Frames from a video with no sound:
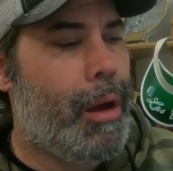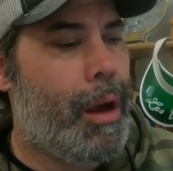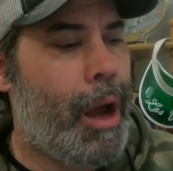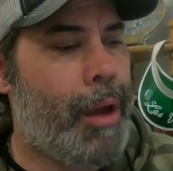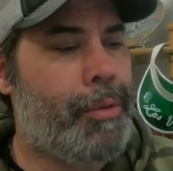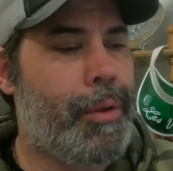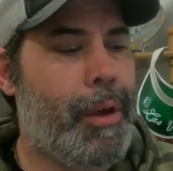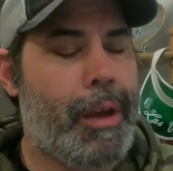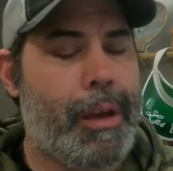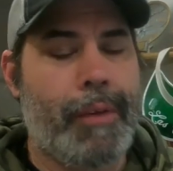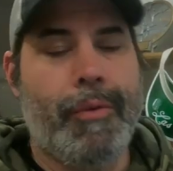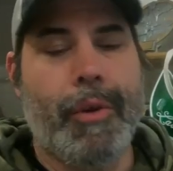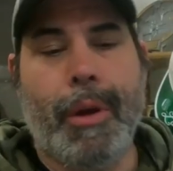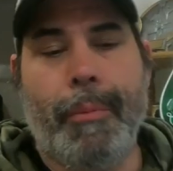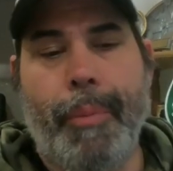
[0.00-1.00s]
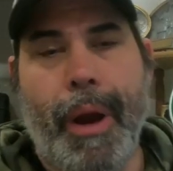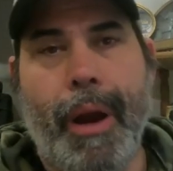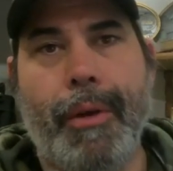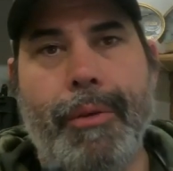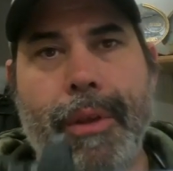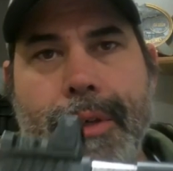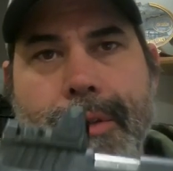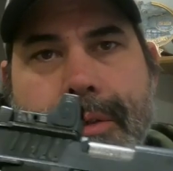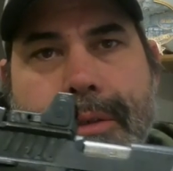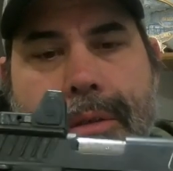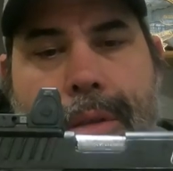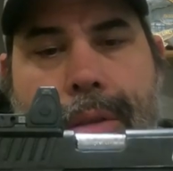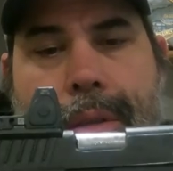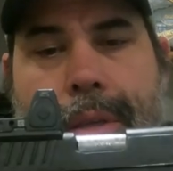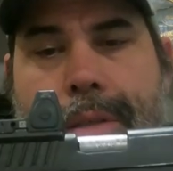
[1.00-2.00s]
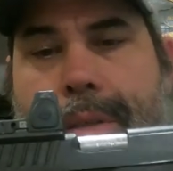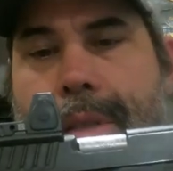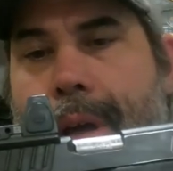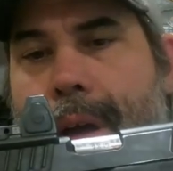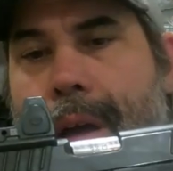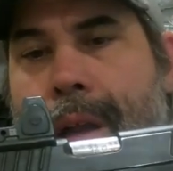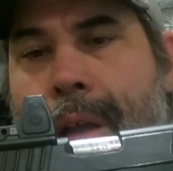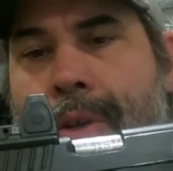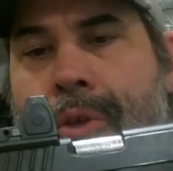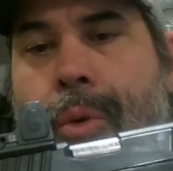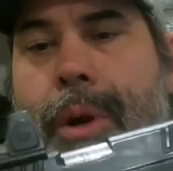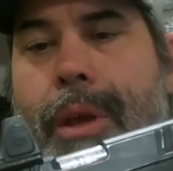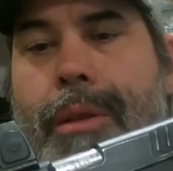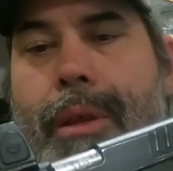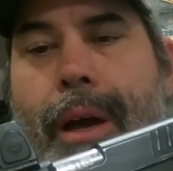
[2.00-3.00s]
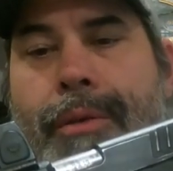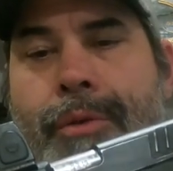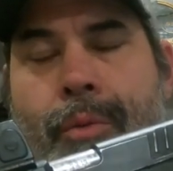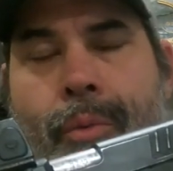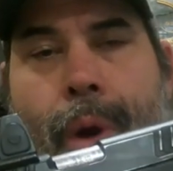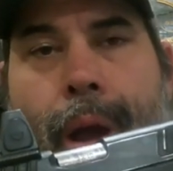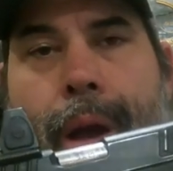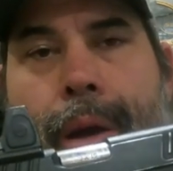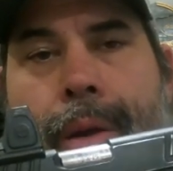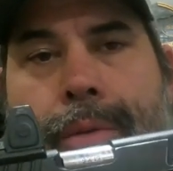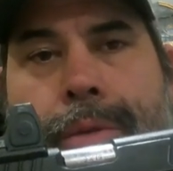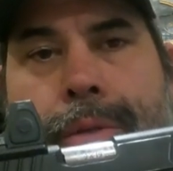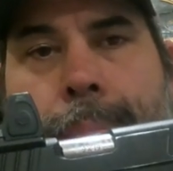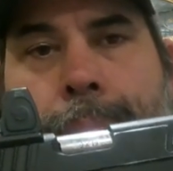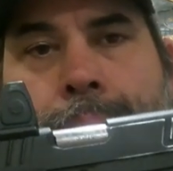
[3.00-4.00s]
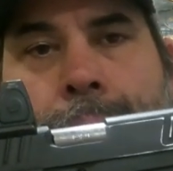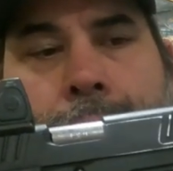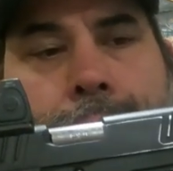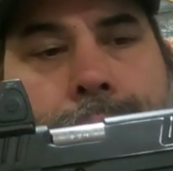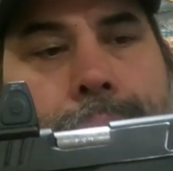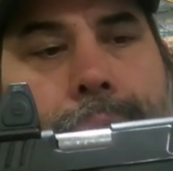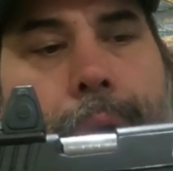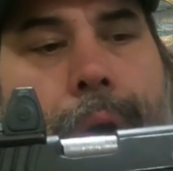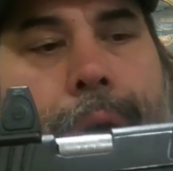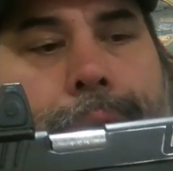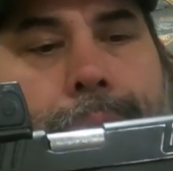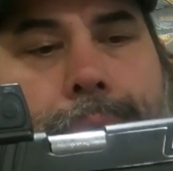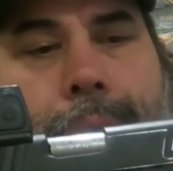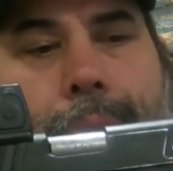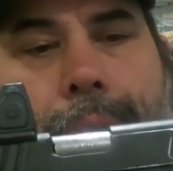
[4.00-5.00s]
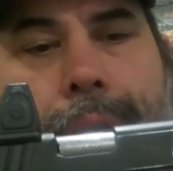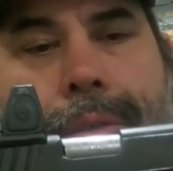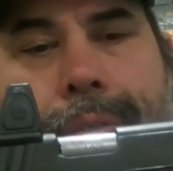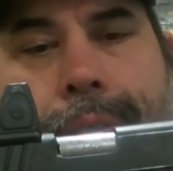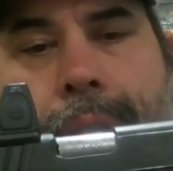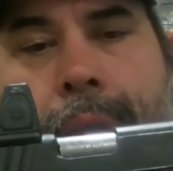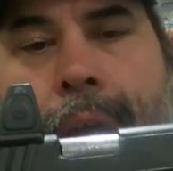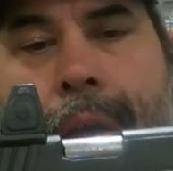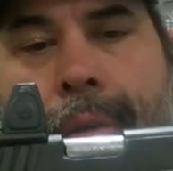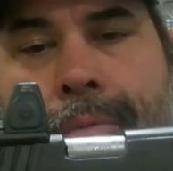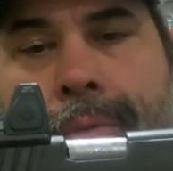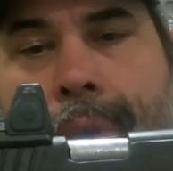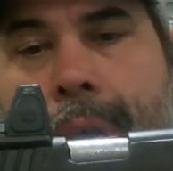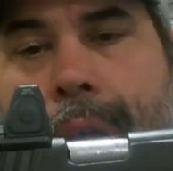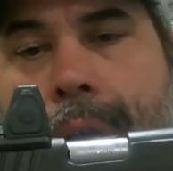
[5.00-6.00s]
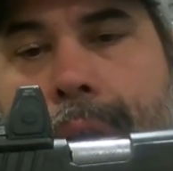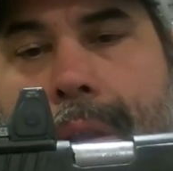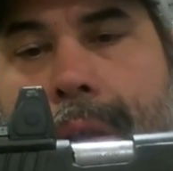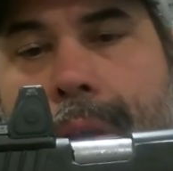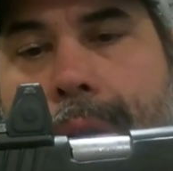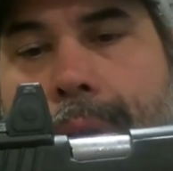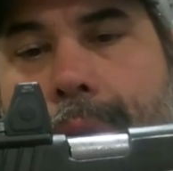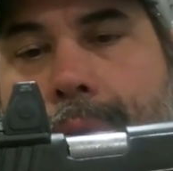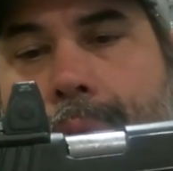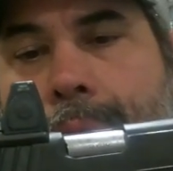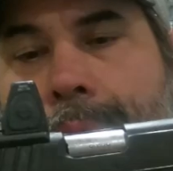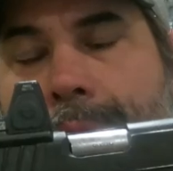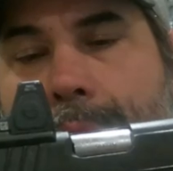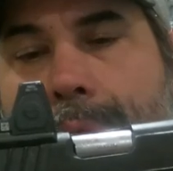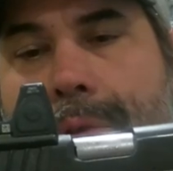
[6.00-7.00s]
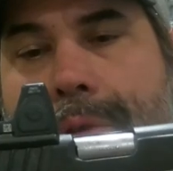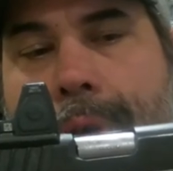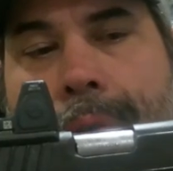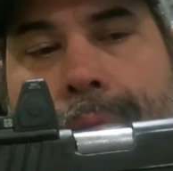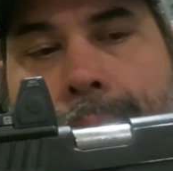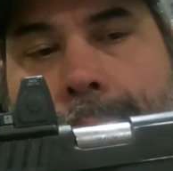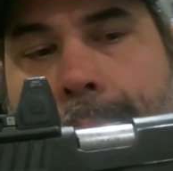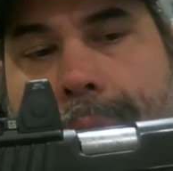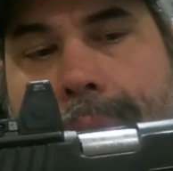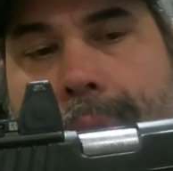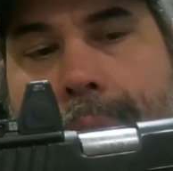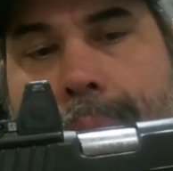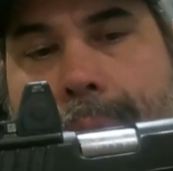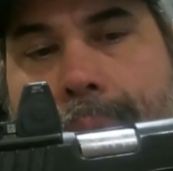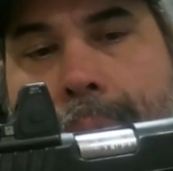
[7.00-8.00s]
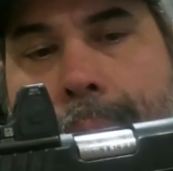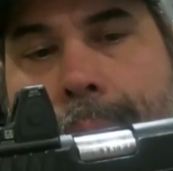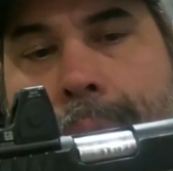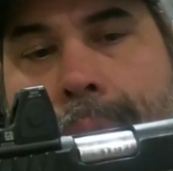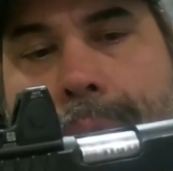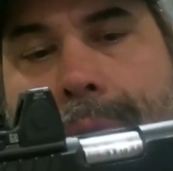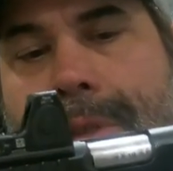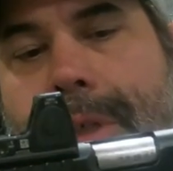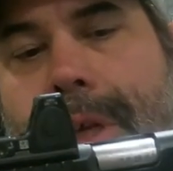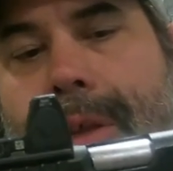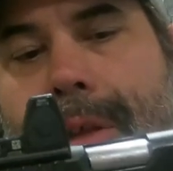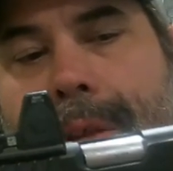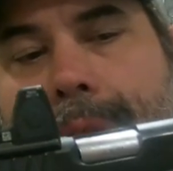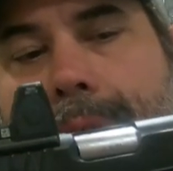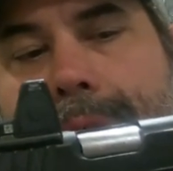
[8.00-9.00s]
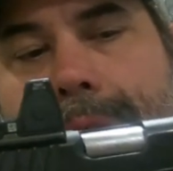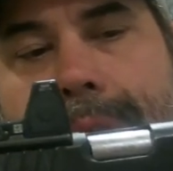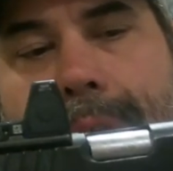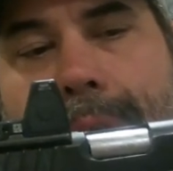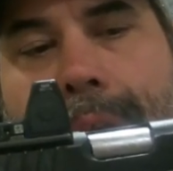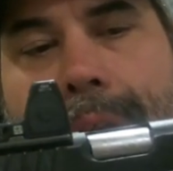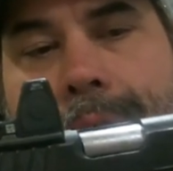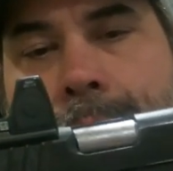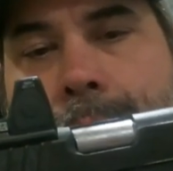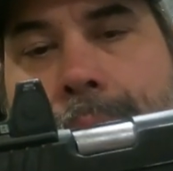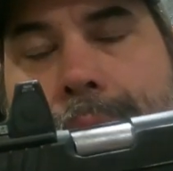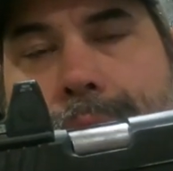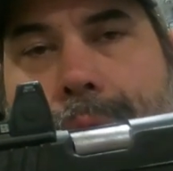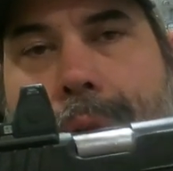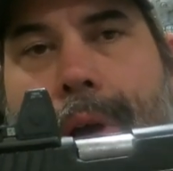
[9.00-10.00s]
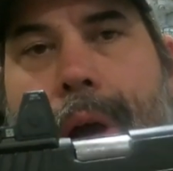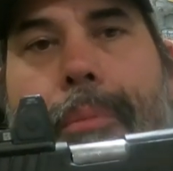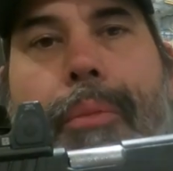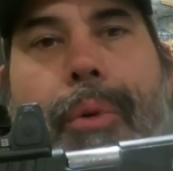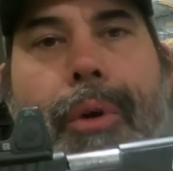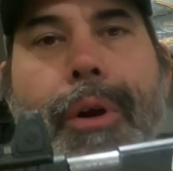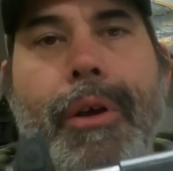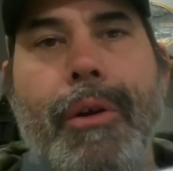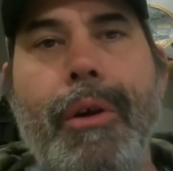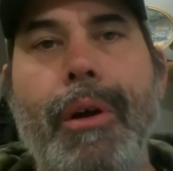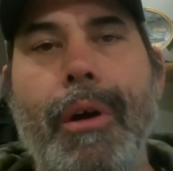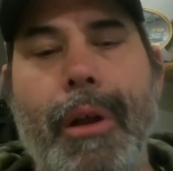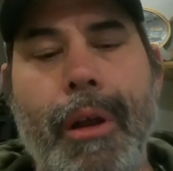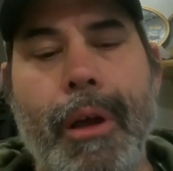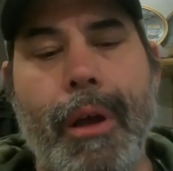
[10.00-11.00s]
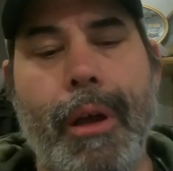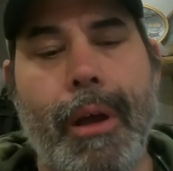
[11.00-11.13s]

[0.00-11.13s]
I think if you compare this gun at 20,000 rounds to other guns that I have done reviews of from the same company, you'll see that this gun is measuring up pretty good.